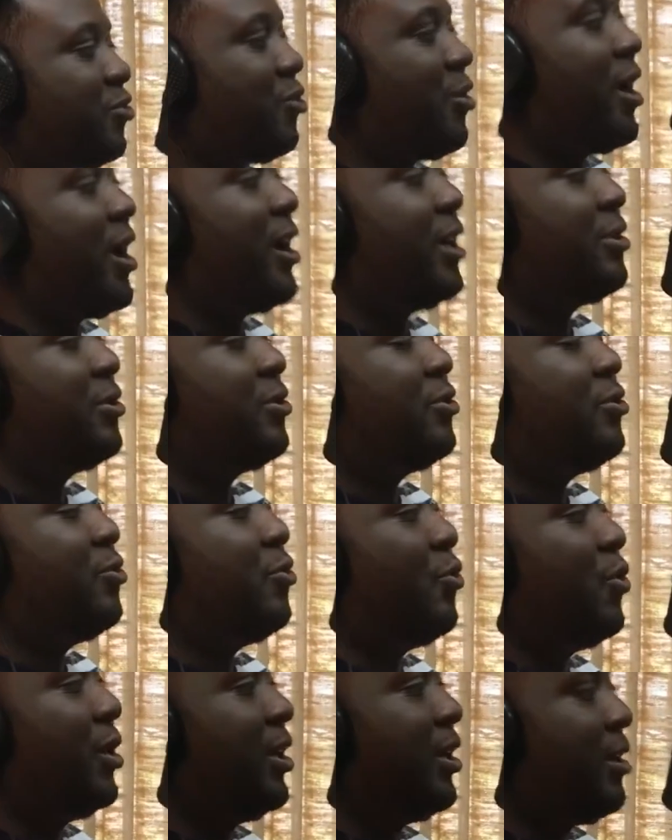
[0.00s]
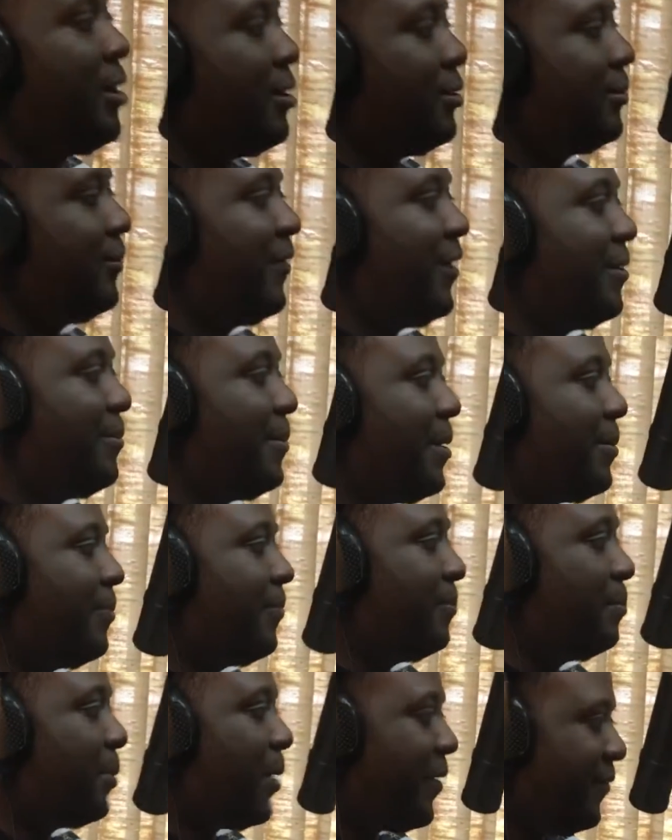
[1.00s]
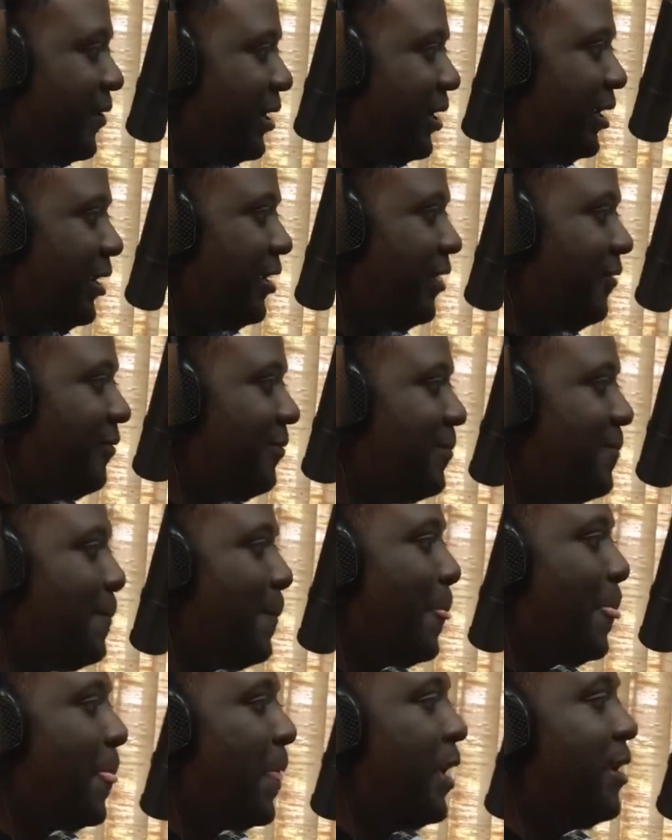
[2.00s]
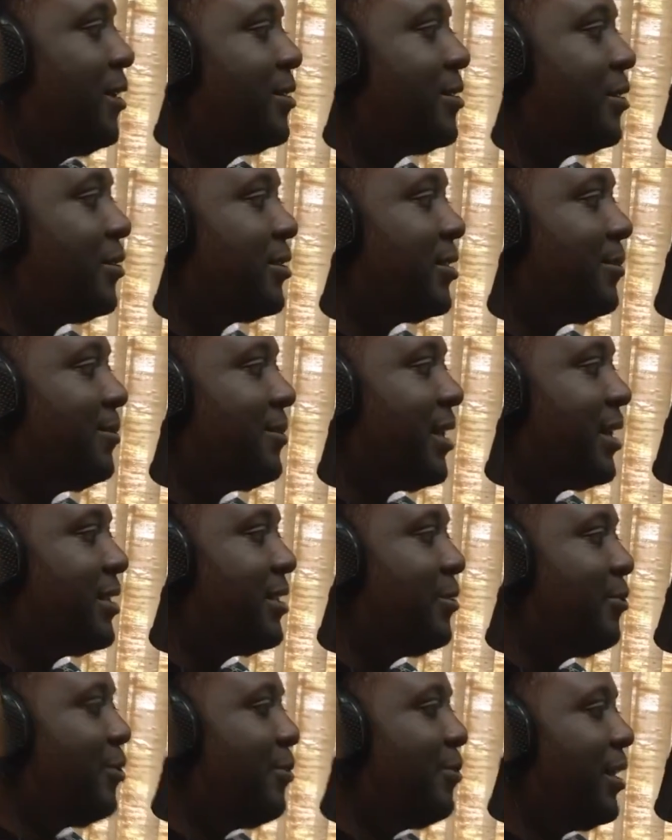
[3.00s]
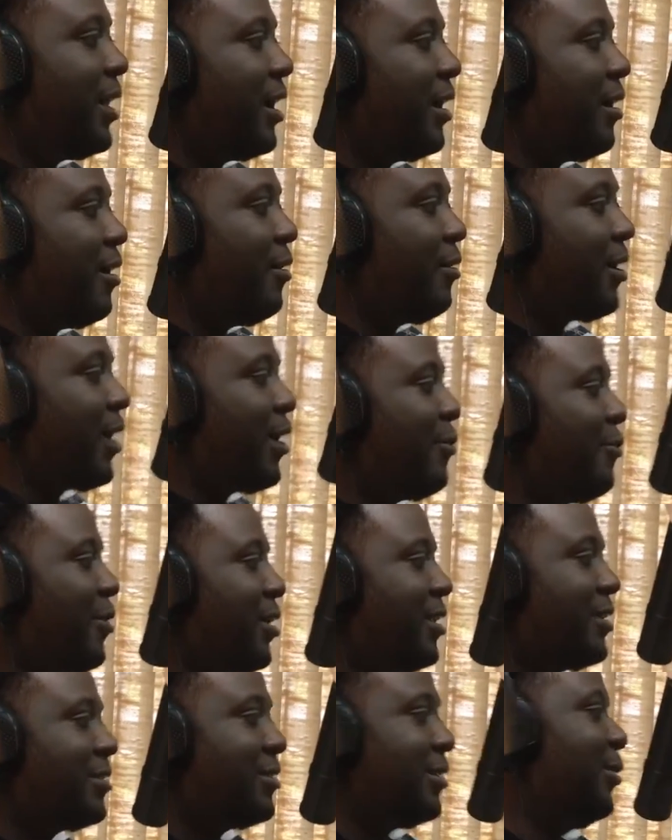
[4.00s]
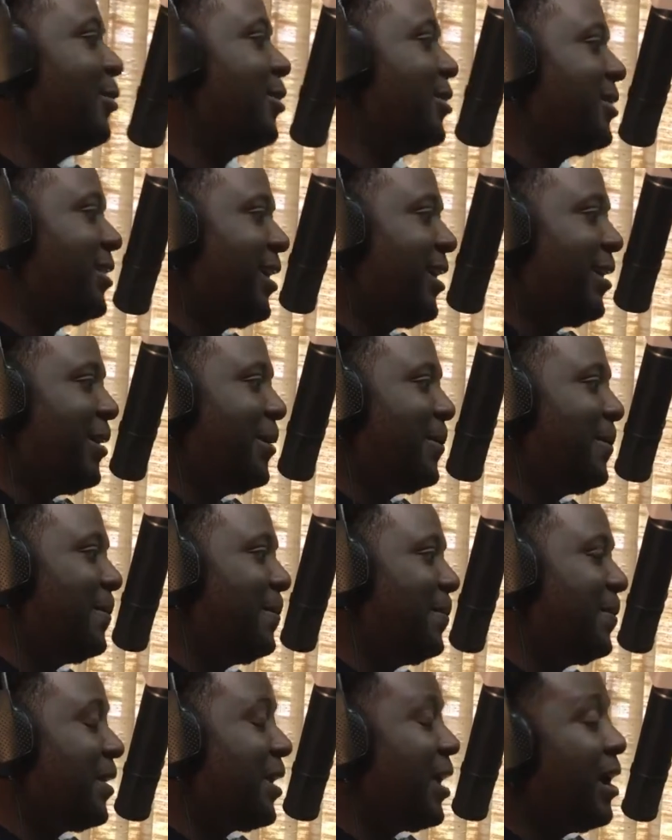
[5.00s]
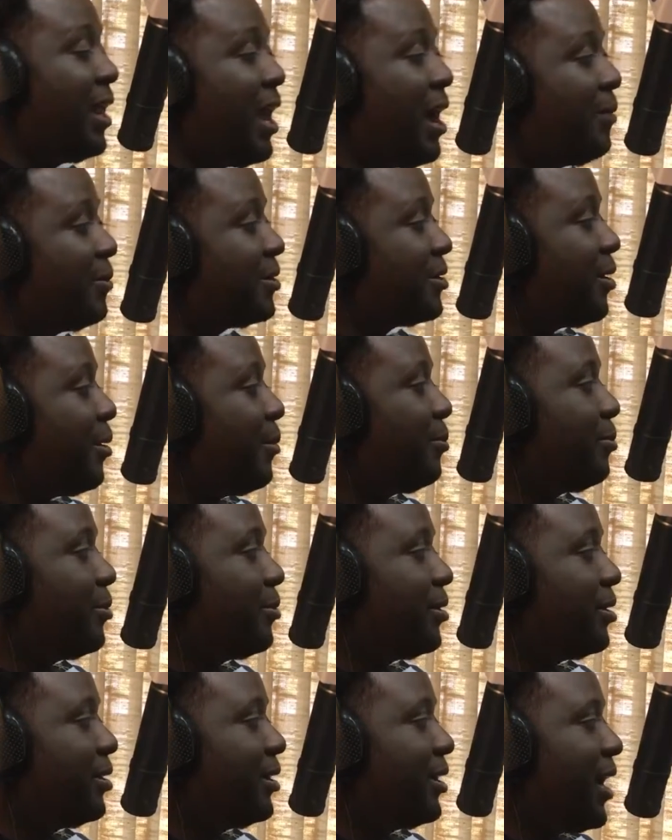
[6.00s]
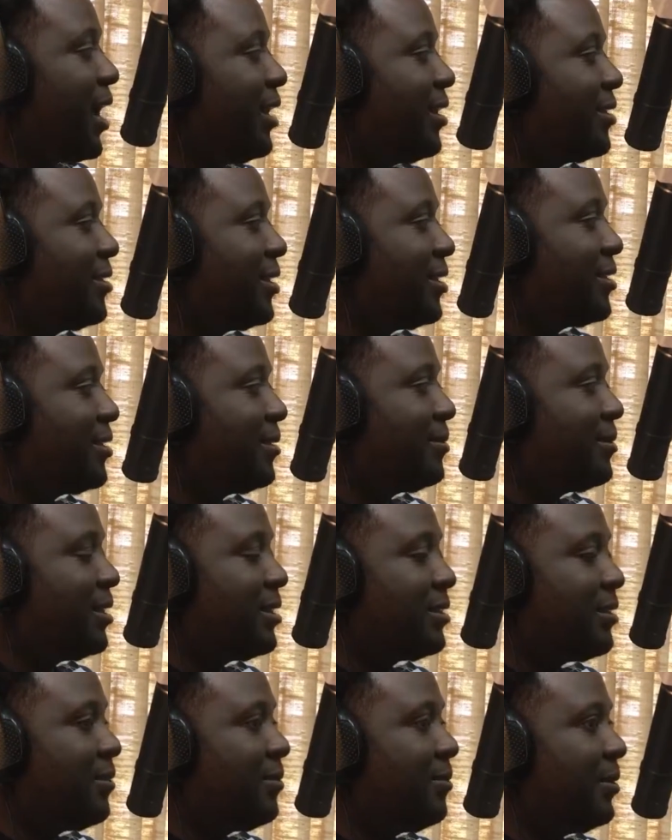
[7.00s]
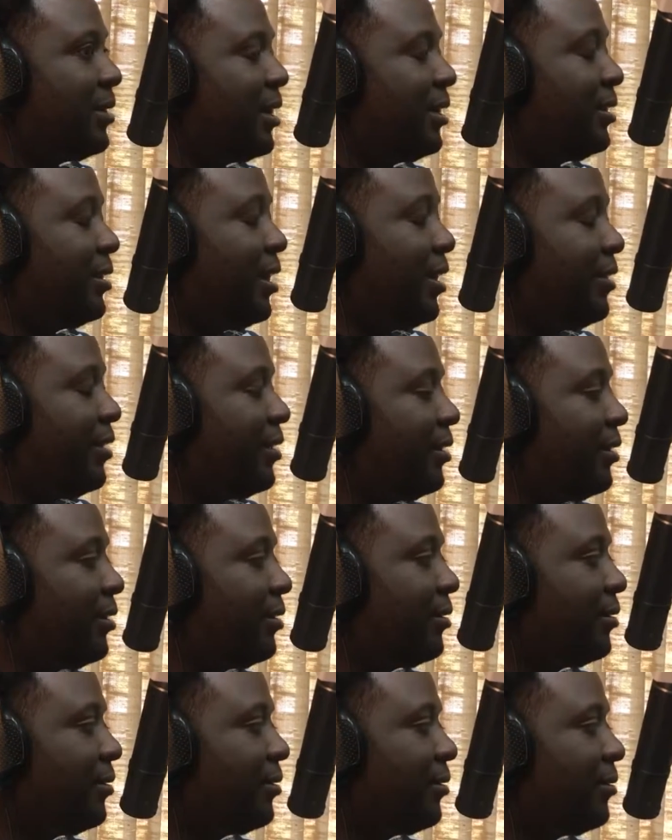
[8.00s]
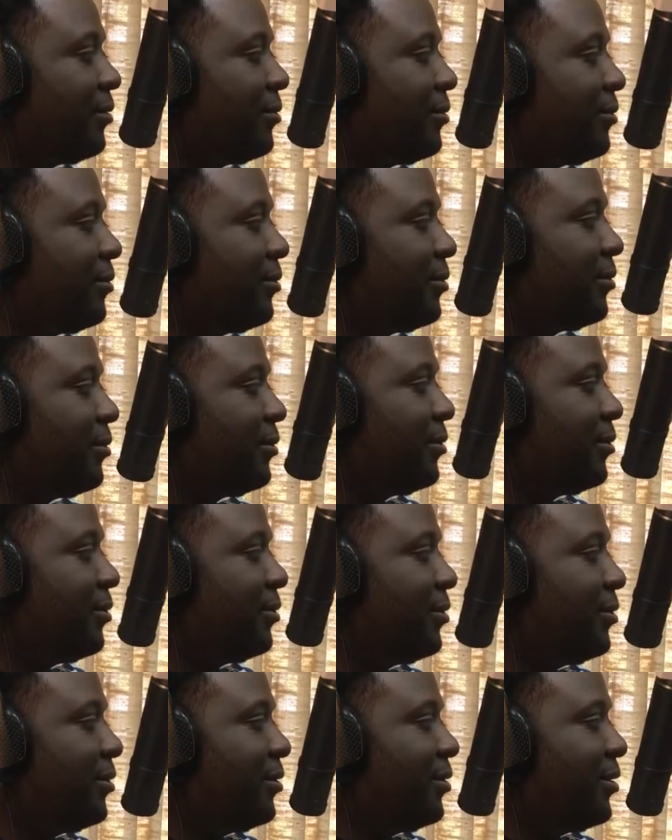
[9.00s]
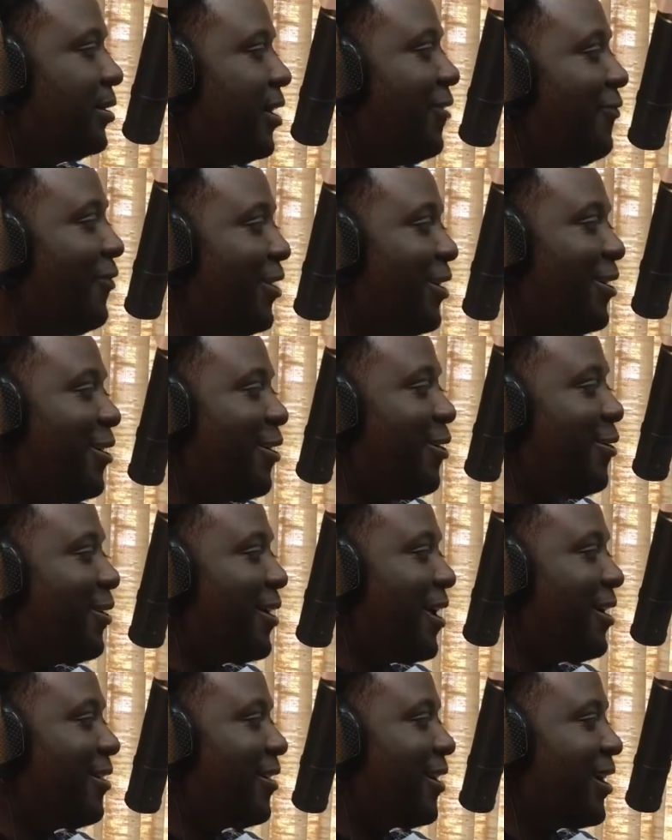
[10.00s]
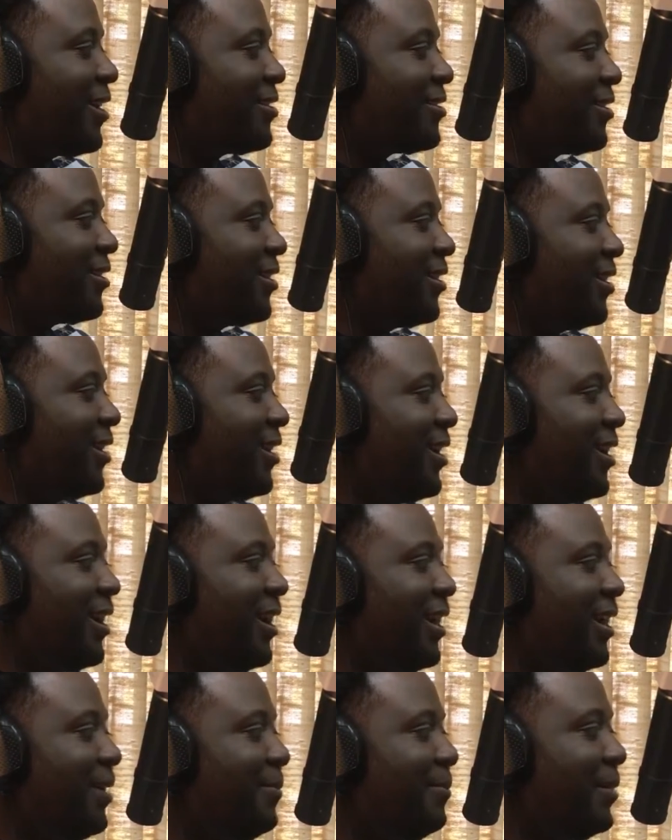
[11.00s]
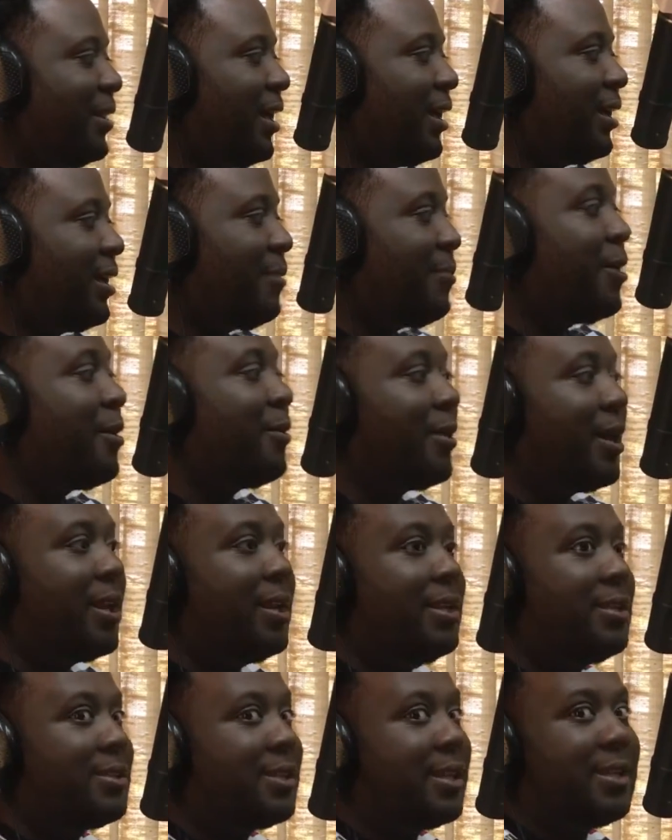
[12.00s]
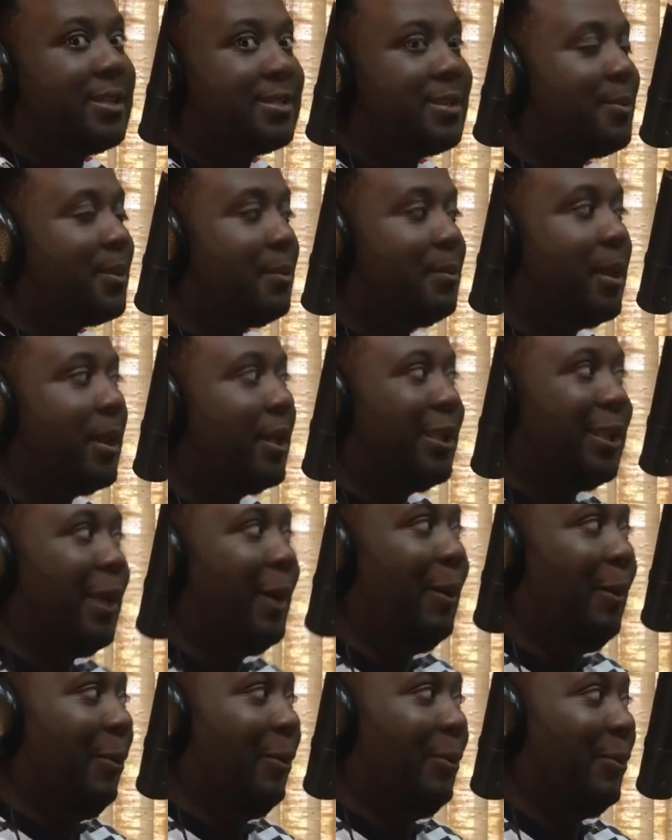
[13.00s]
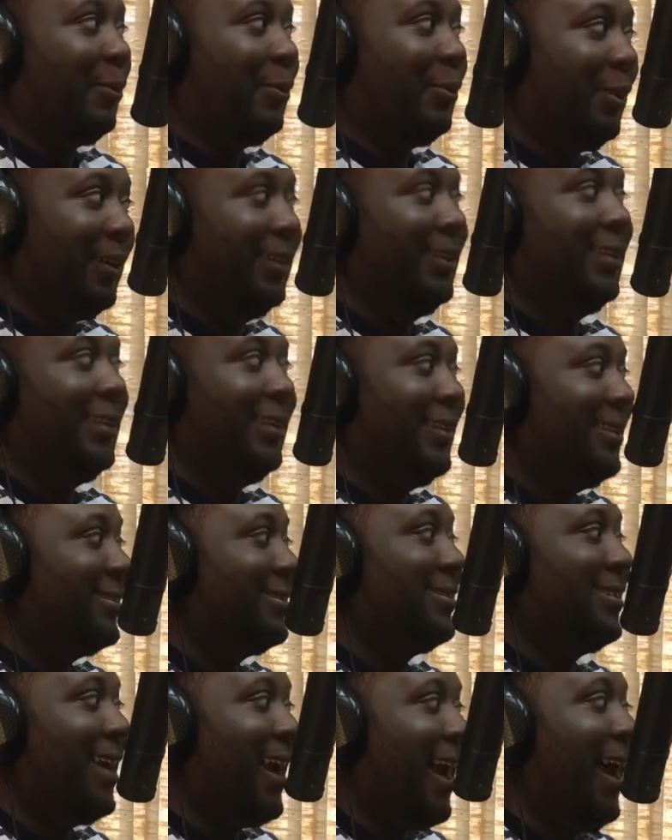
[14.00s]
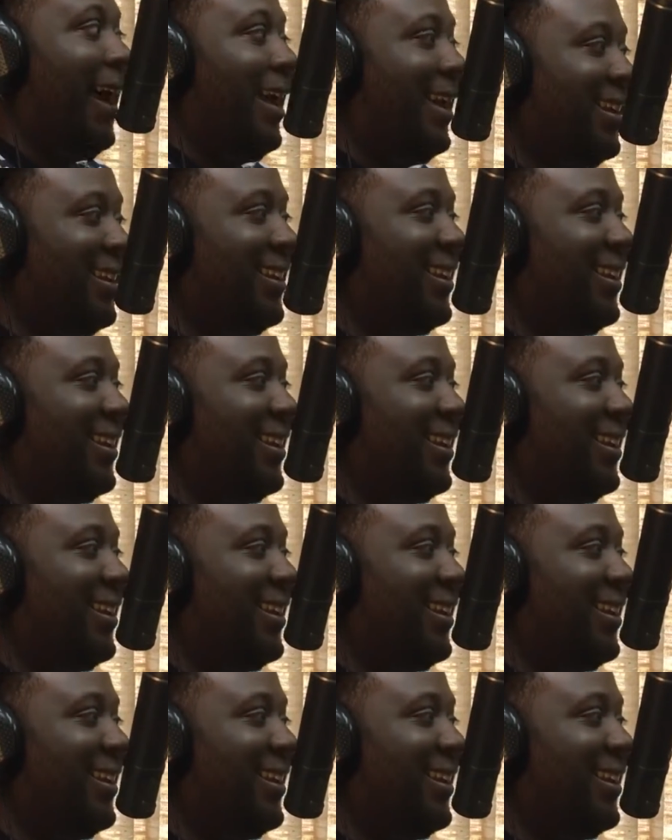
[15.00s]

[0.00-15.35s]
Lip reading: trying to really cultivate my prophetic gift, and so sometimes he would be like, "Okay, what is the Lord saying?" And I was so brutally honest that sometimes I would be like, nothing. In front of the whole congregation. And he'd be like, come on, Ron, he's saying something. I'm like, no, really, he's not.